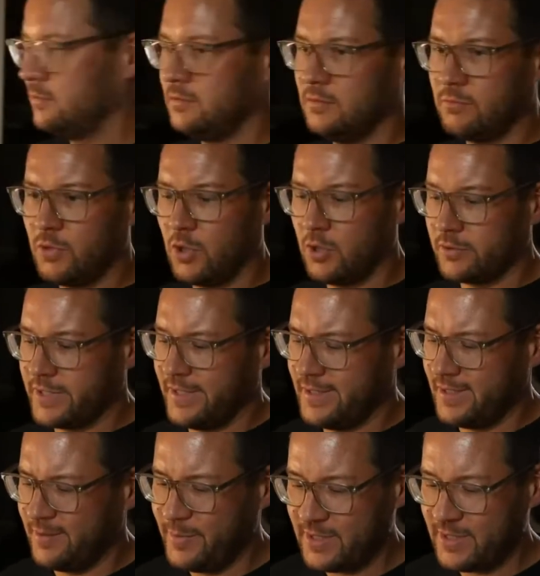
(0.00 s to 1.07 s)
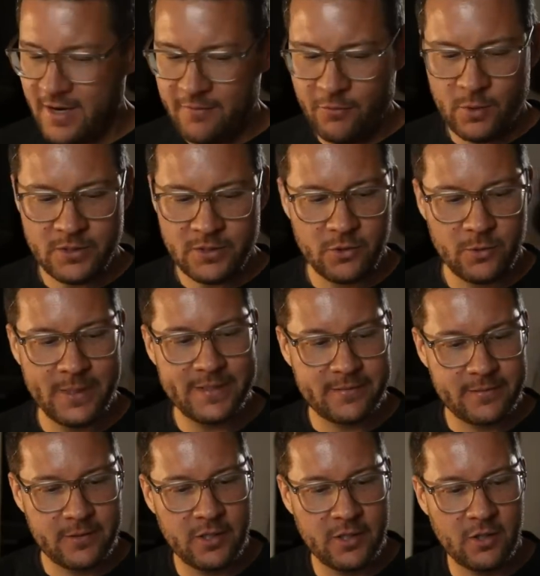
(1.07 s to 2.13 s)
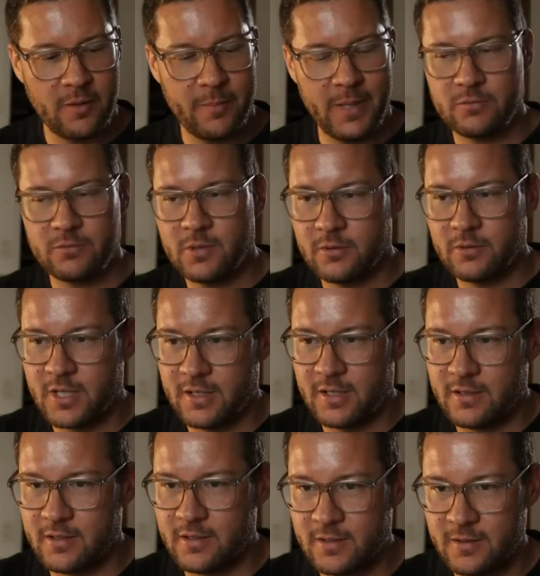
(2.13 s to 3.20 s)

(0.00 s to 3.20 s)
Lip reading: roll centers, because everyone's always going on about roll centers and